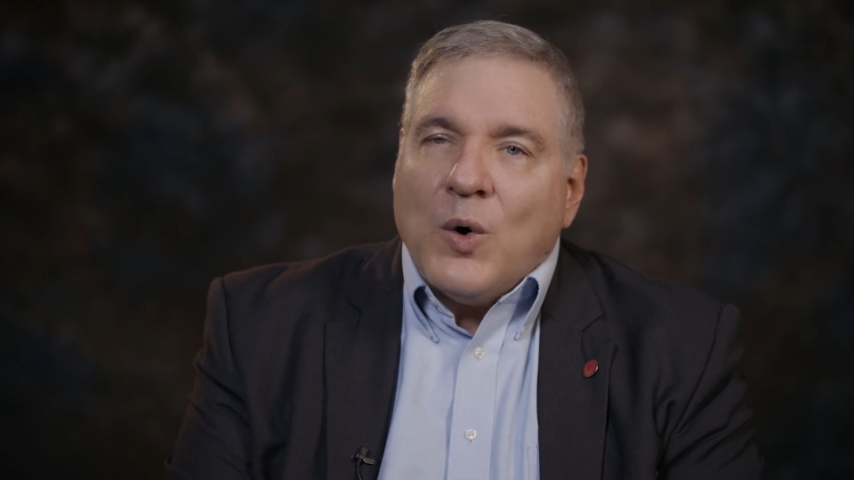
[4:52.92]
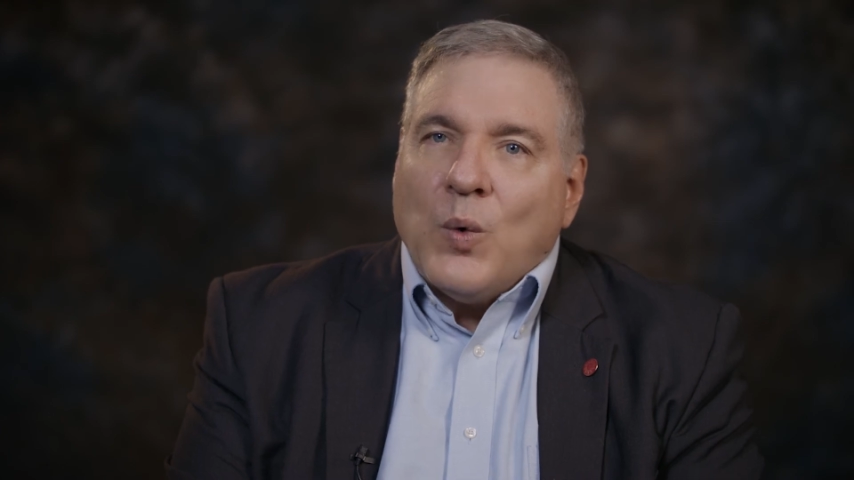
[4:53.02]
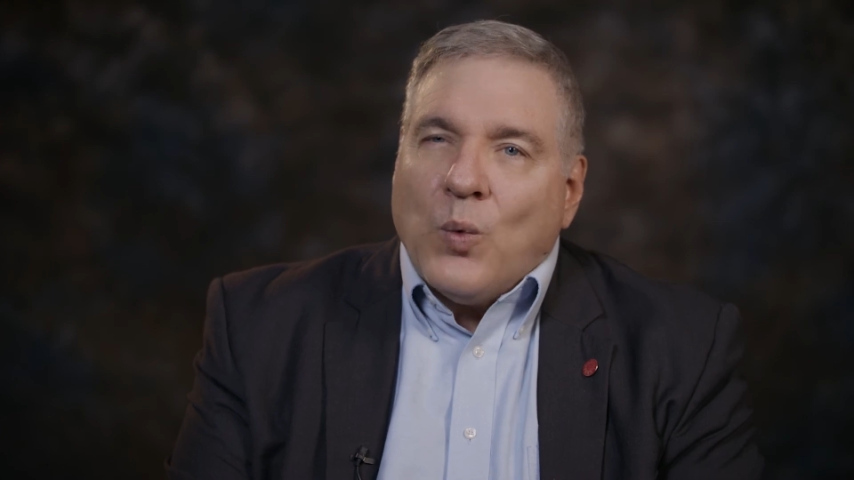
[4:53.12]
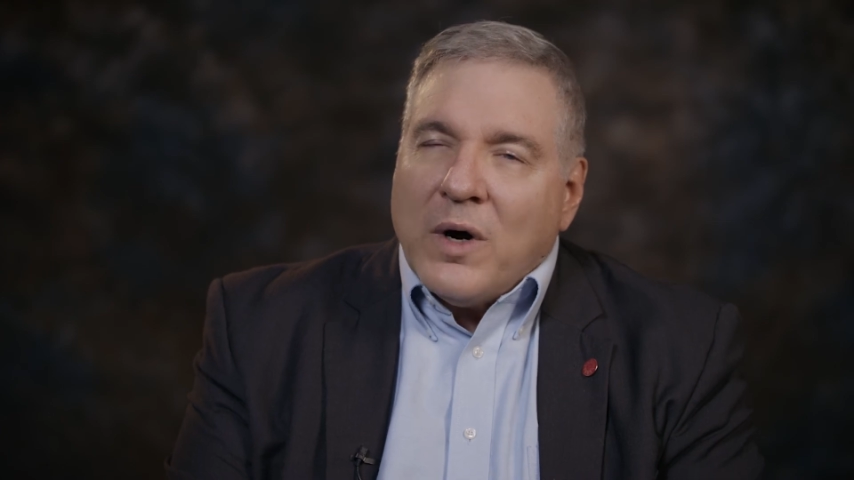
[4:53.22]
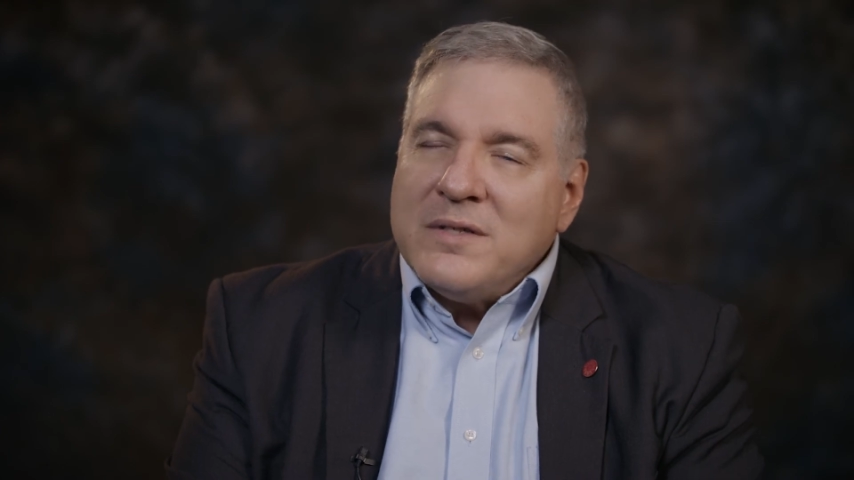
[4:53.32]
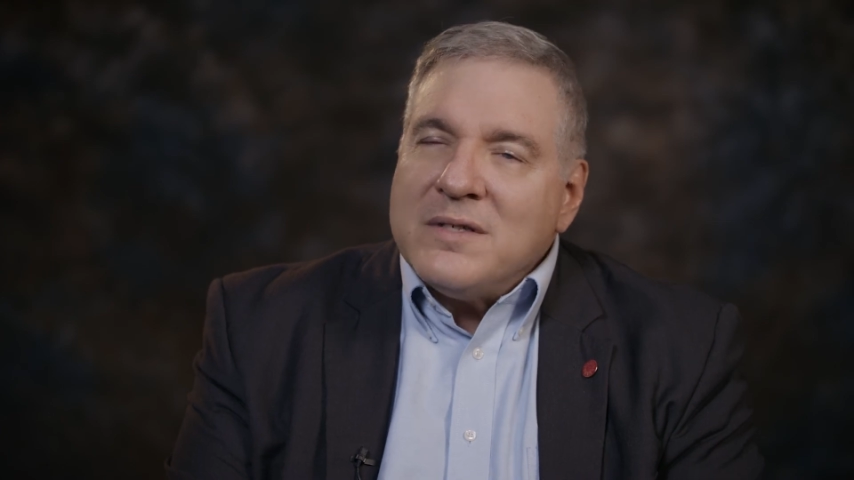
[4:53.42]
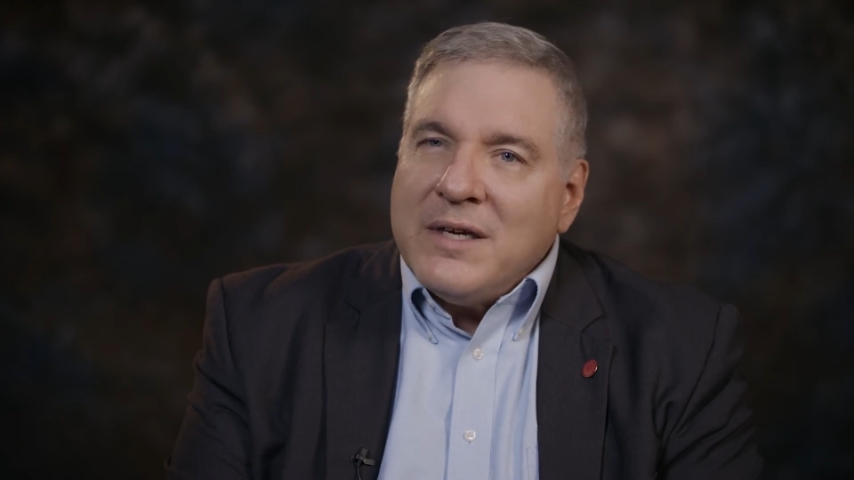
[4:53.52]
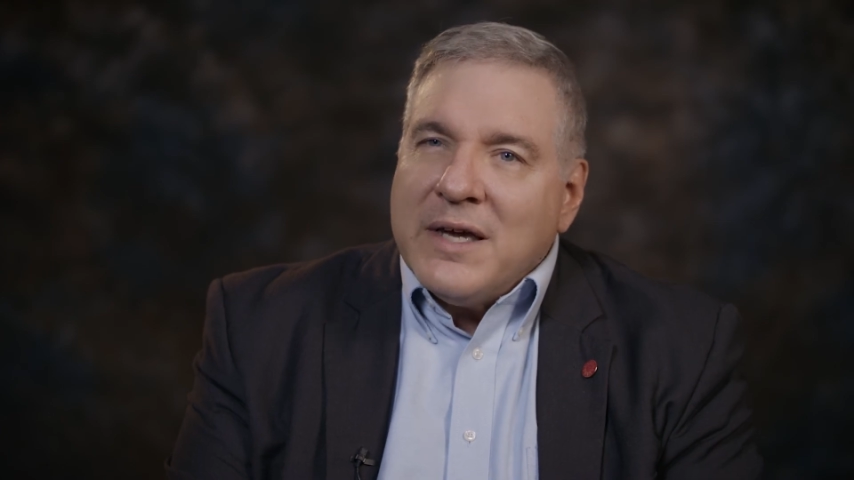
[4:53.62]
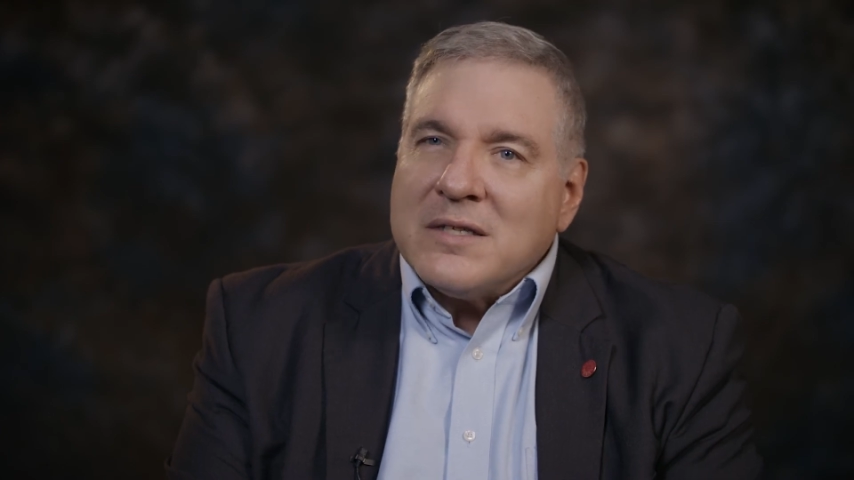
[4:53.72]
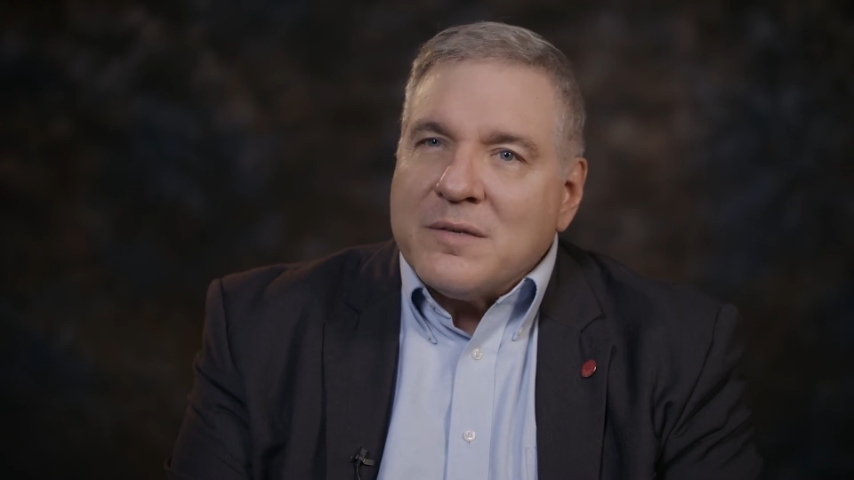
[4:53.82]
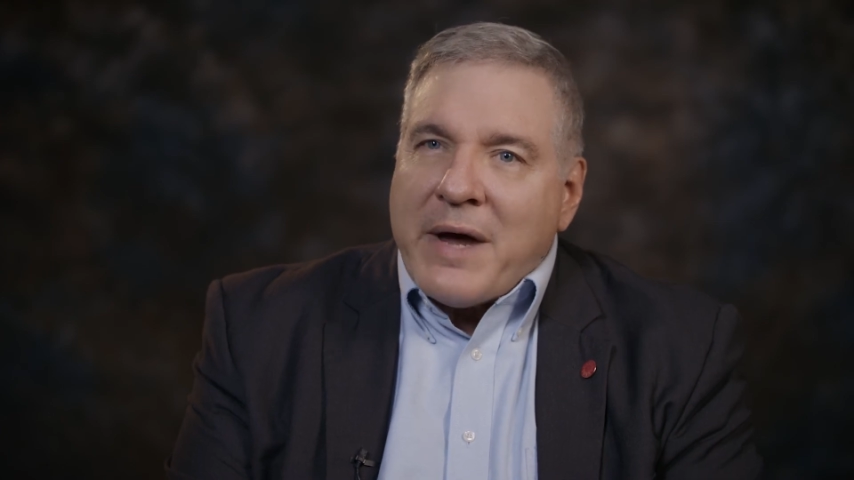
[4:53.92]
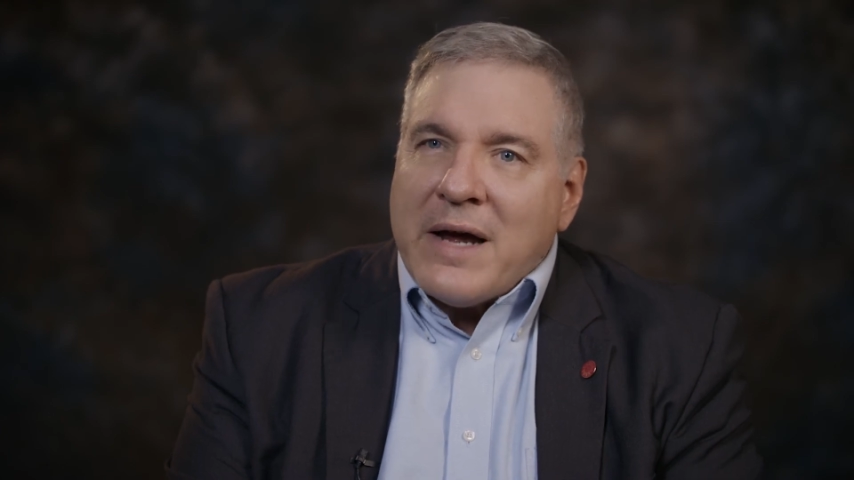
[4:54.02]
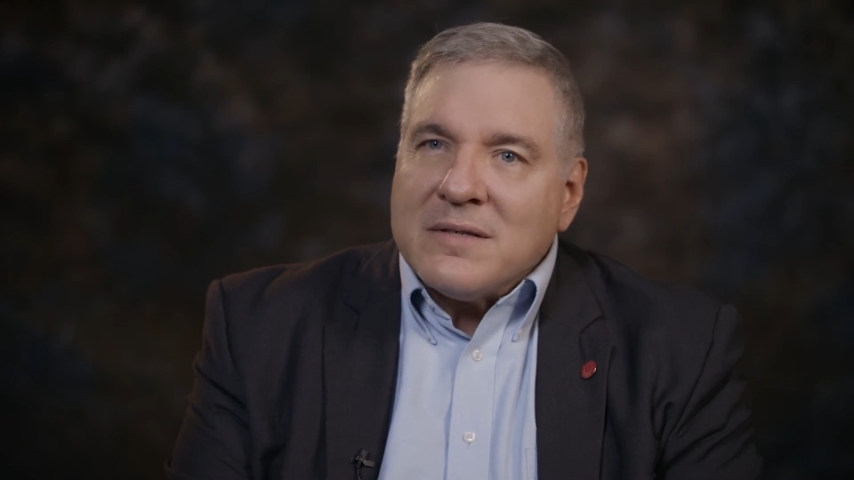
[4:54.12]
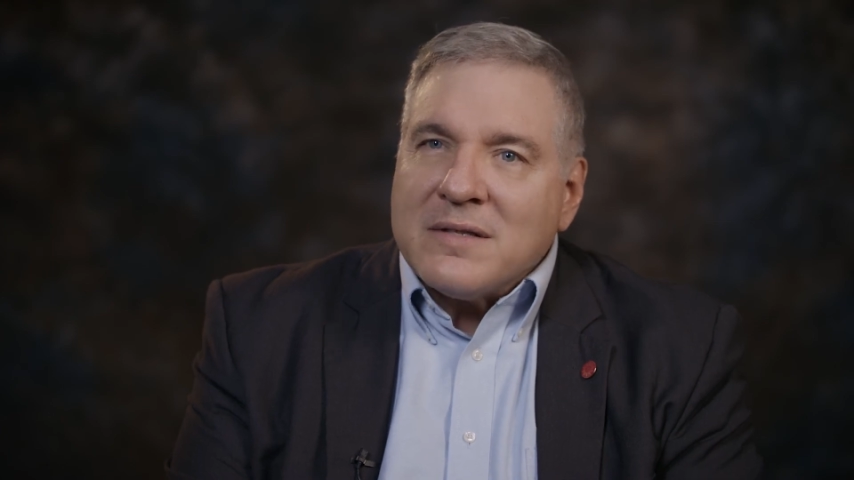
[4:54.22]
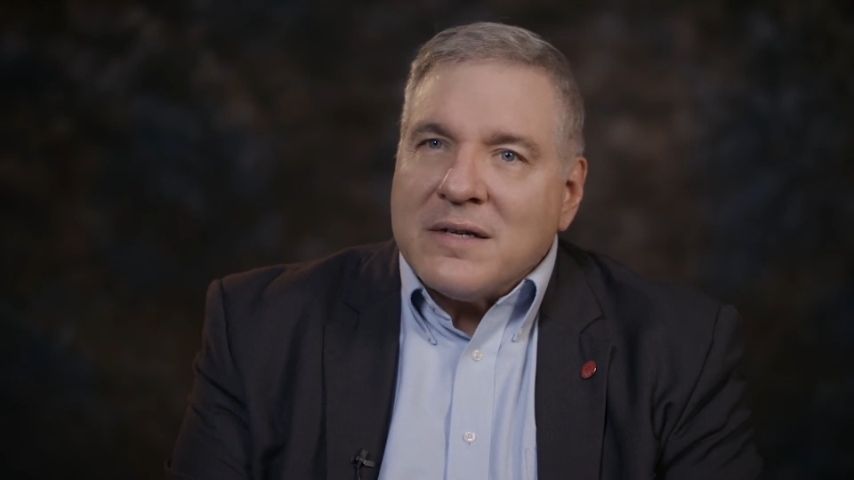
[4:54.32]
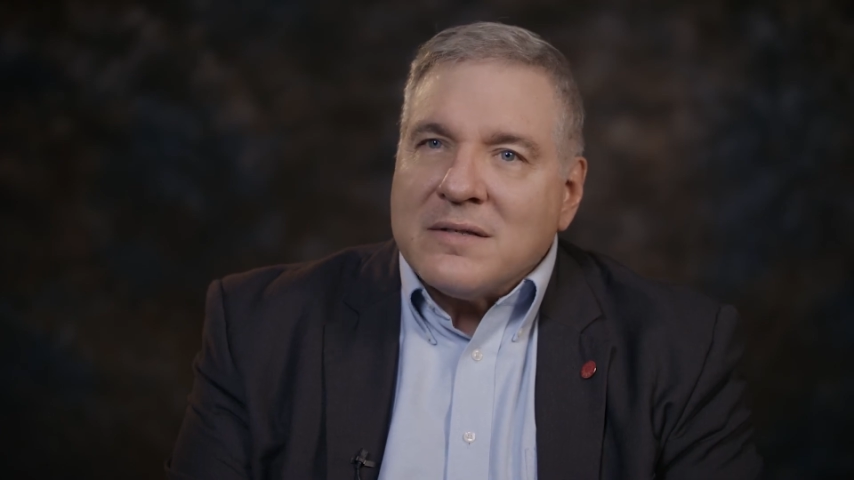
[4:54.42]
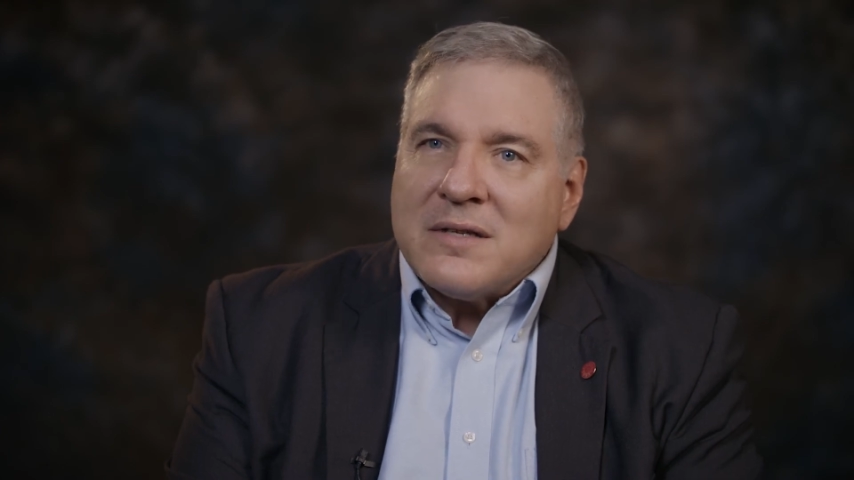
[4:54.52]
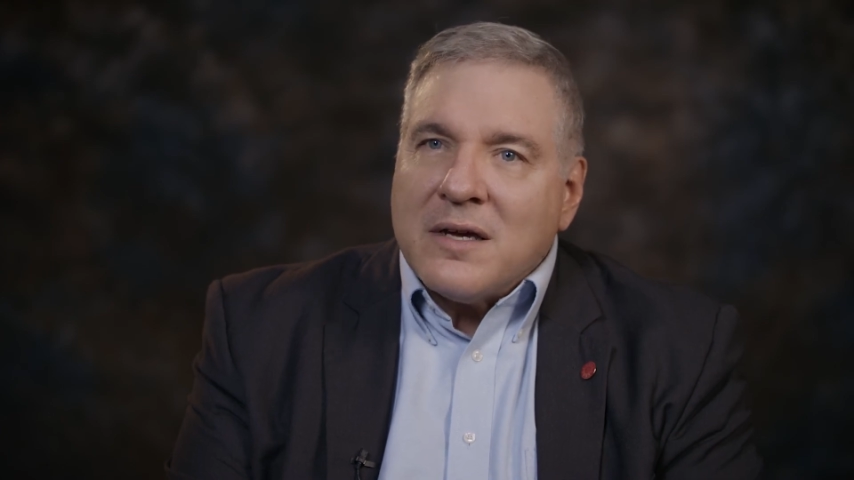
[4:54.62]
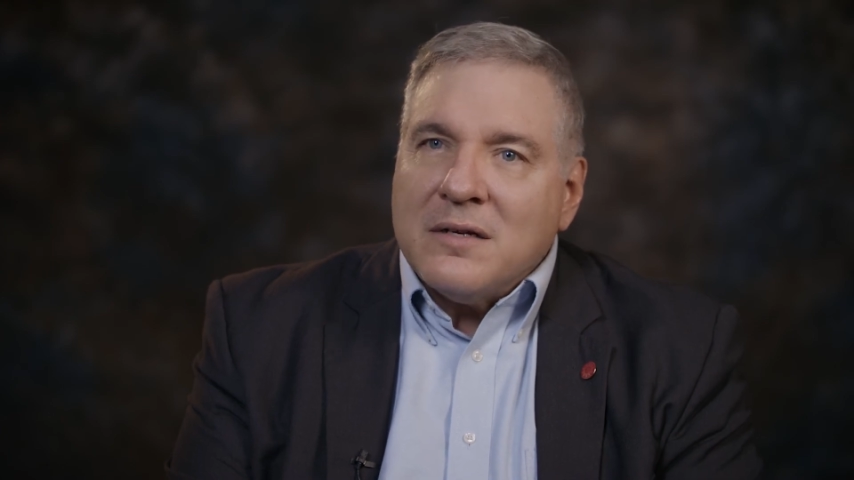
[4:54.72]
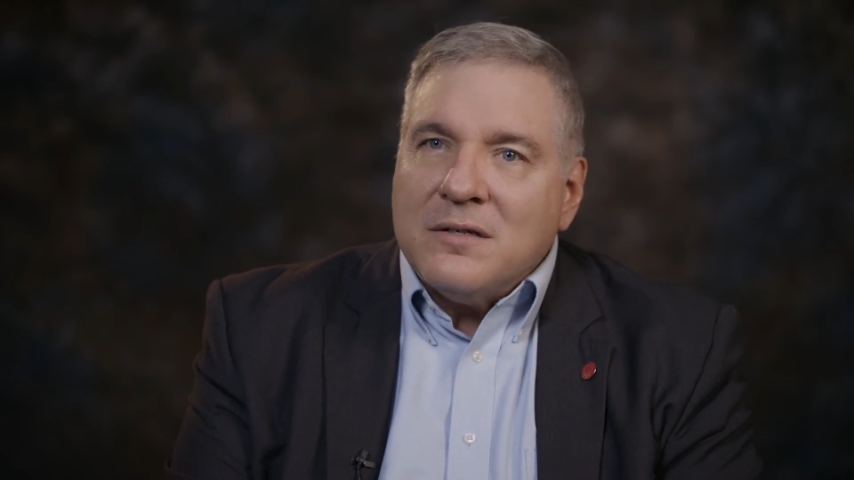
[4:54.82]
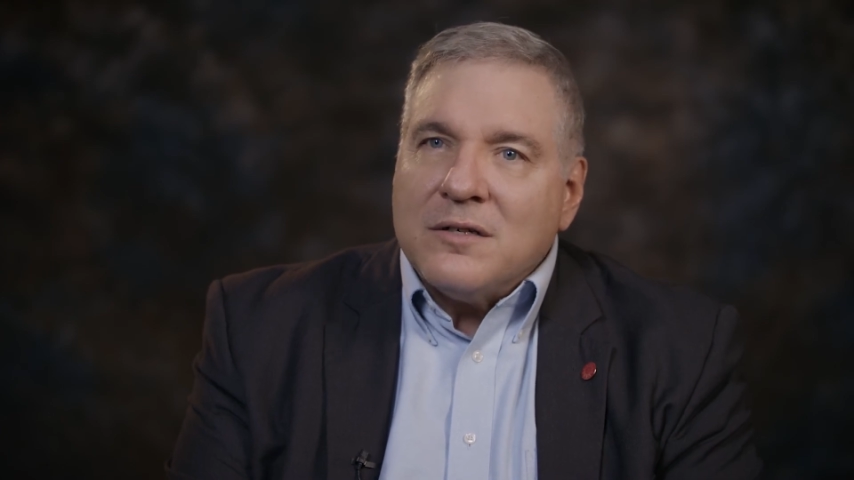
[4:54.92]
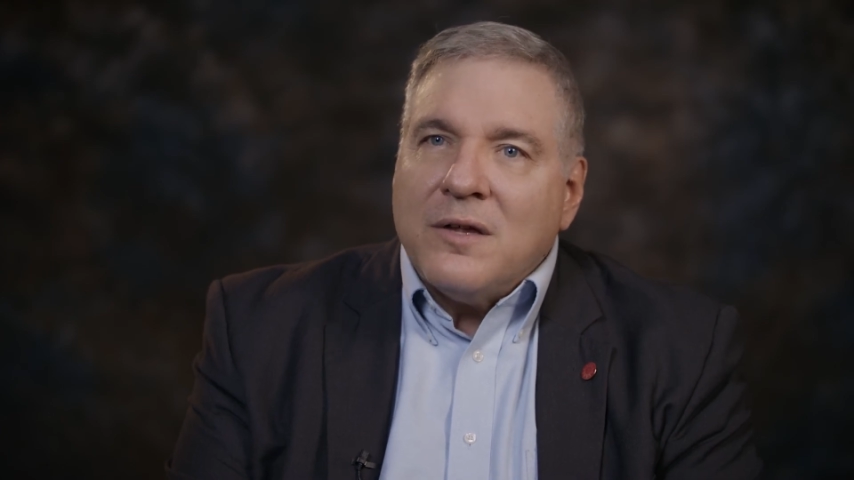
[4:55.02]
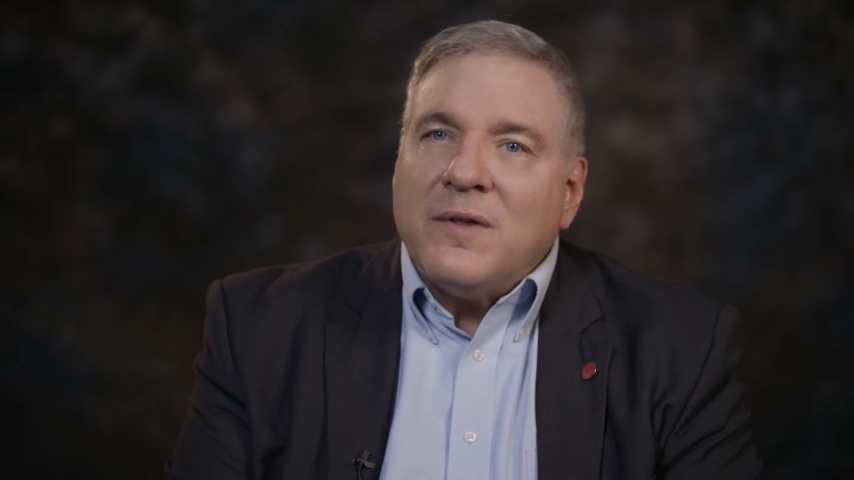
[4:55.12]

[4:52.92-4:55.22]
Once he gets past that stage,